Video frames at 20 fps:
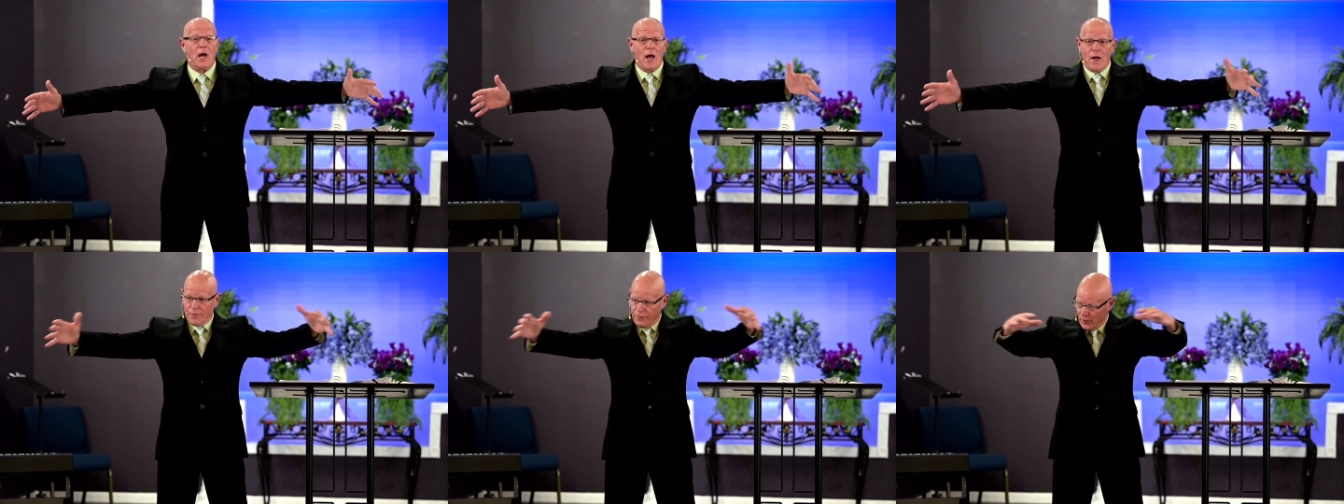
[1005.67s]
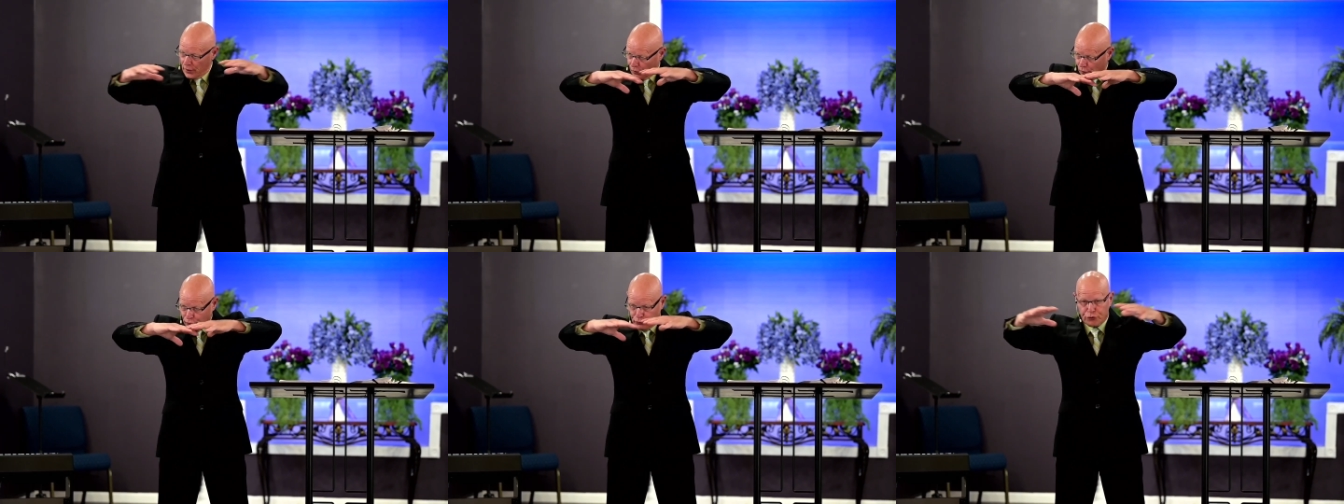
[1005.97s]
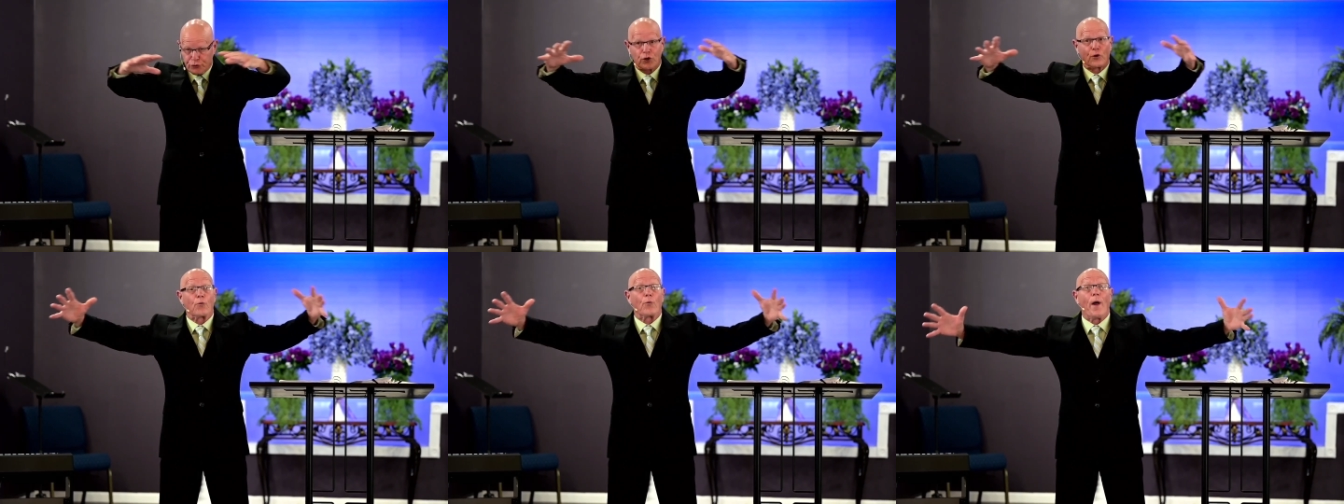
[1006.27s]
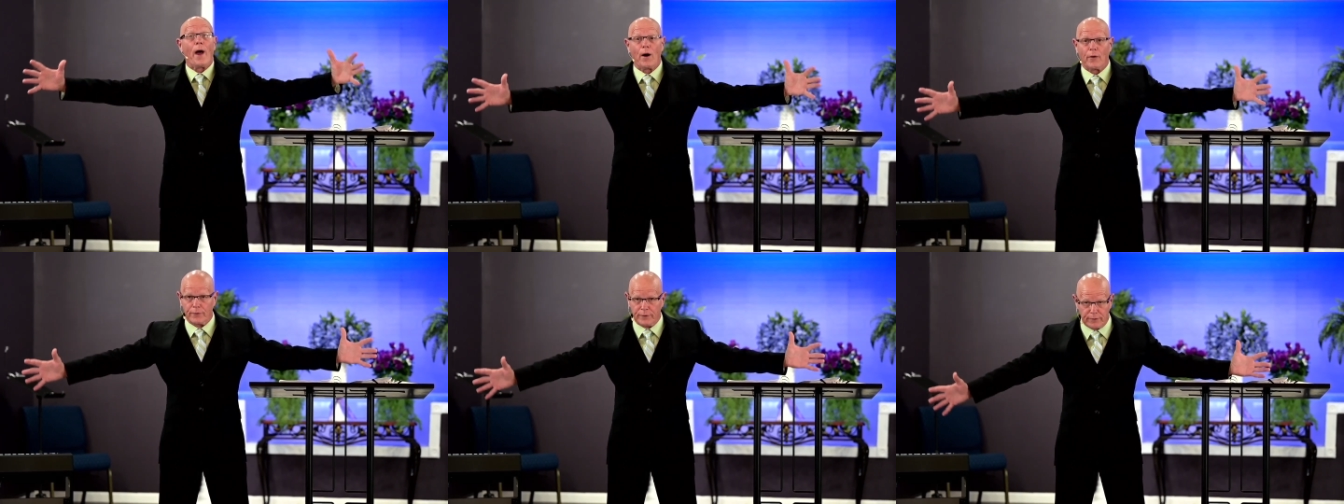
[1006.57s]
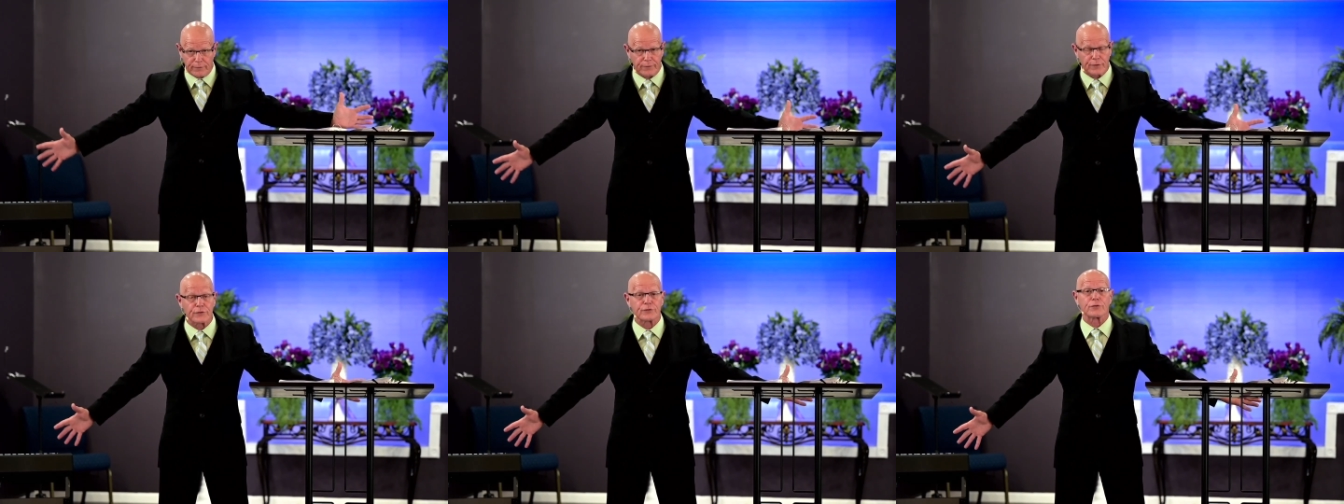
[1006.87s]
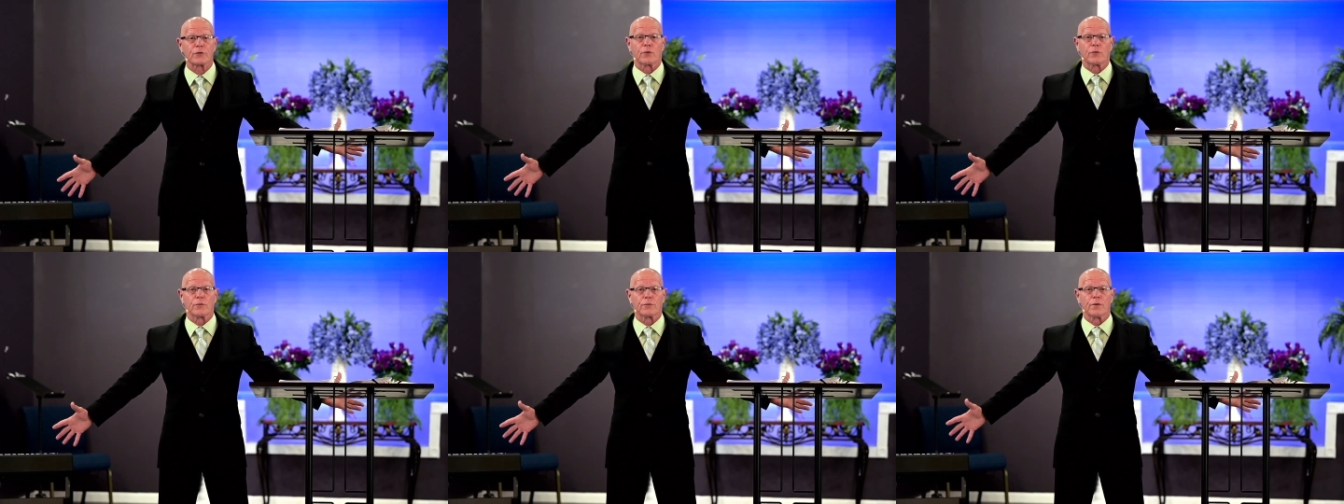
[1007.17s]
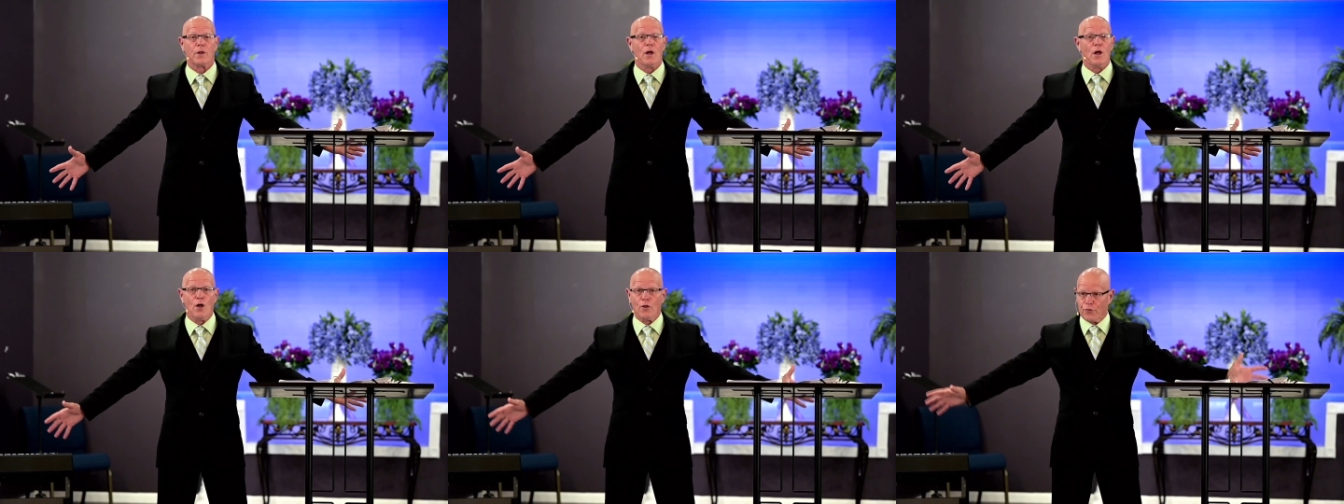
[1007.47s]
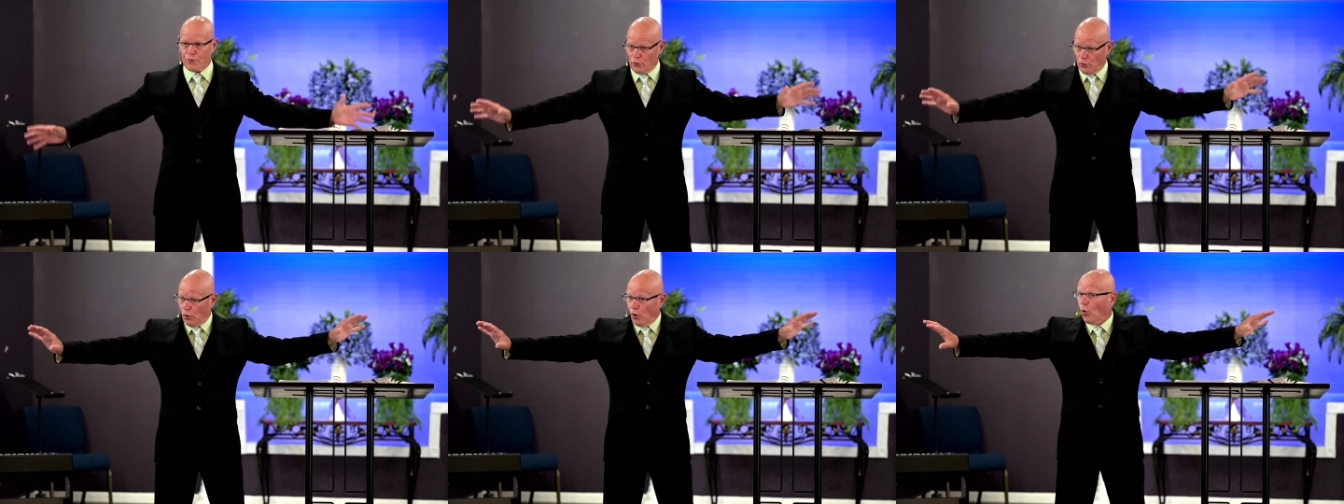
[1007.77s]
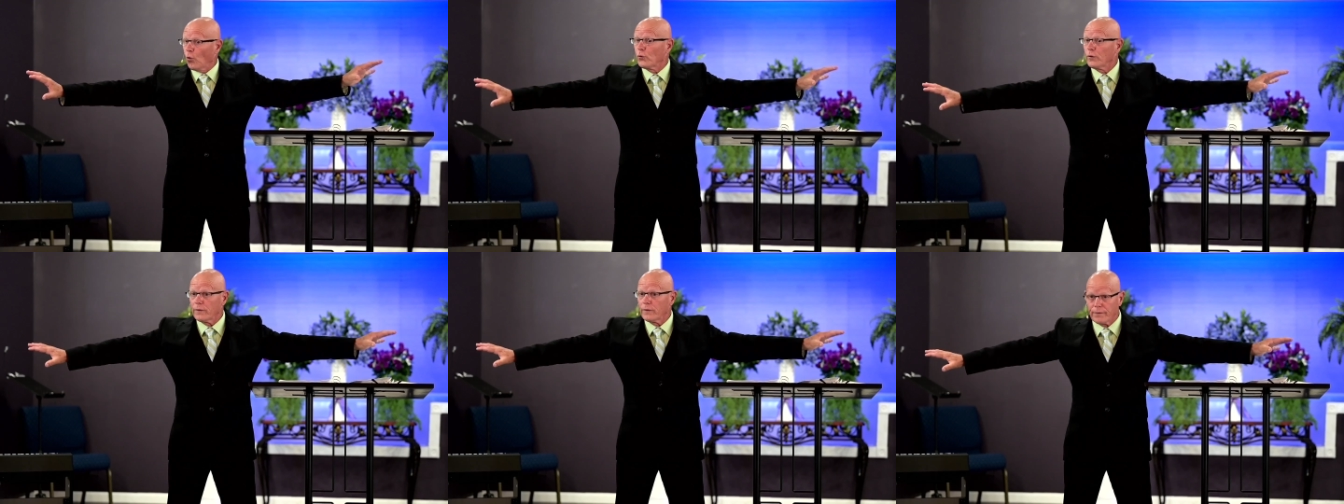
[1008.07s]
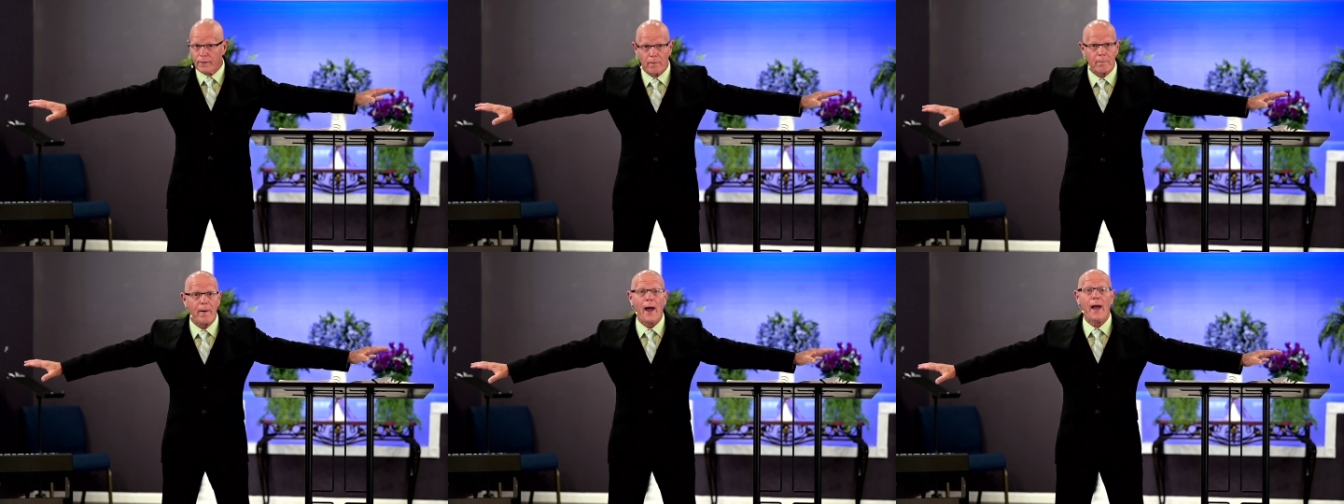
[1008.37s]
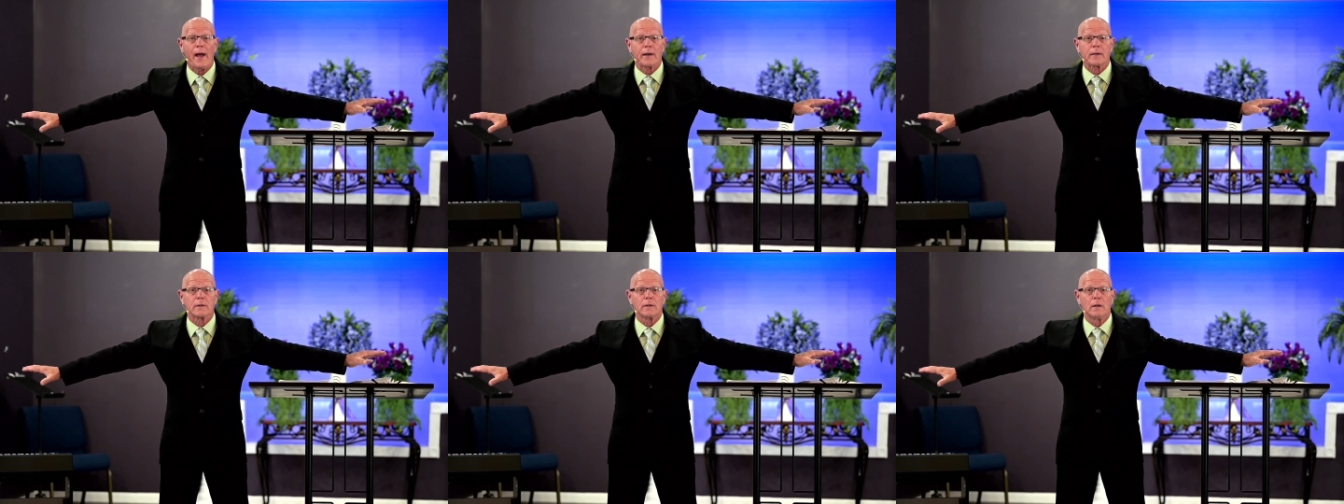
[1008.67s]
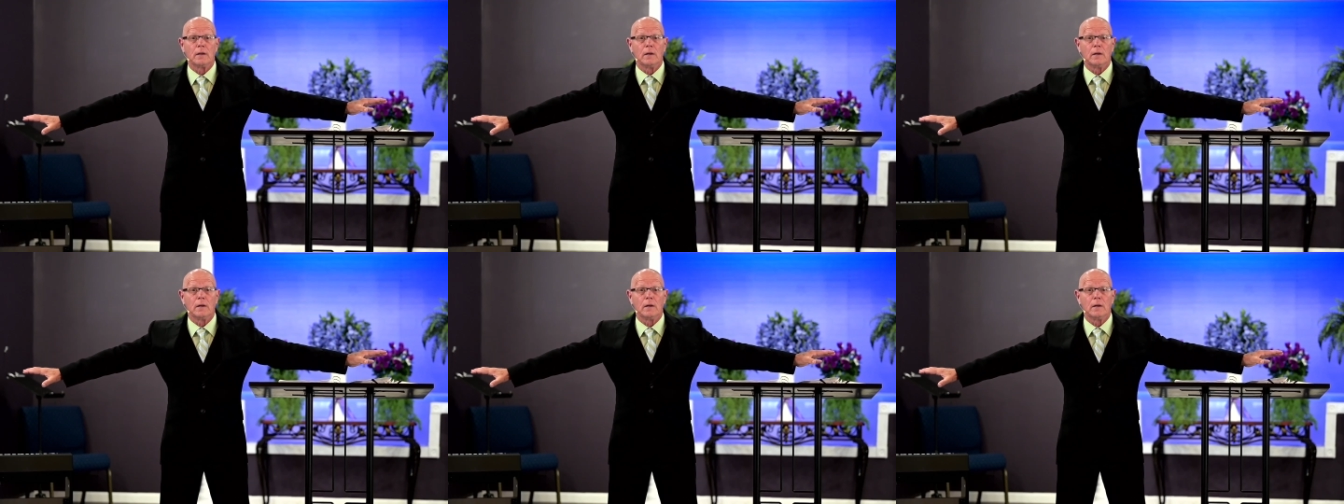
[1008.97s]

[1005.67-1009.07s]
that are surrounding this earth. They're holding them back.